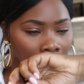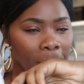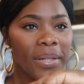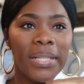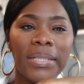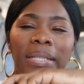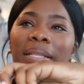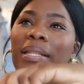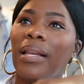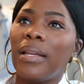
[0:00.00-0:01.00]
But this
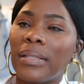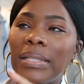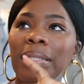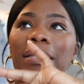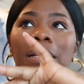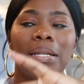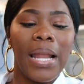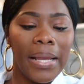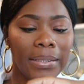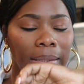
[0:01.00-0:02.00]
is, this is a
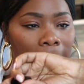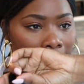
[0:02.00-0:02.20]
nice,